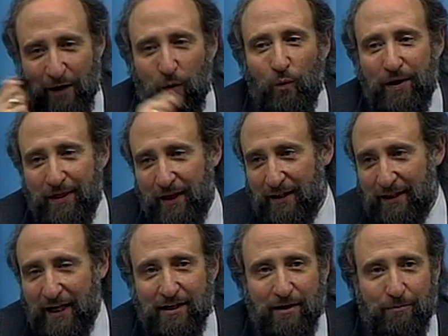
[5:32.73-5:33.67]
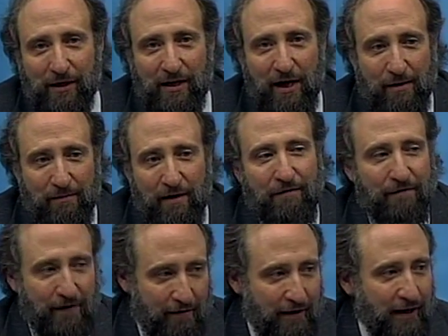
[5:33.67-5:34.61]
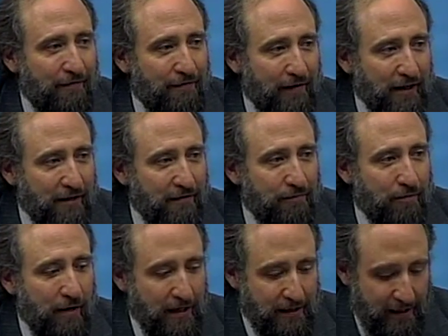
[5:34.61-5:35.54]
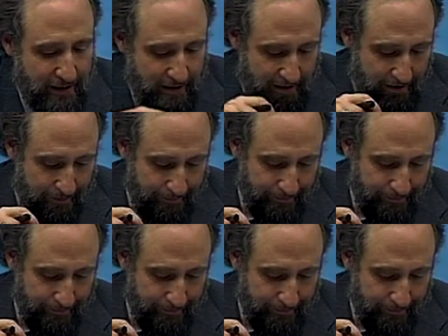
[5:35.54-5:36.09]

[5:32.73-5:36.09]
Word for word: we think that can become a very effective process.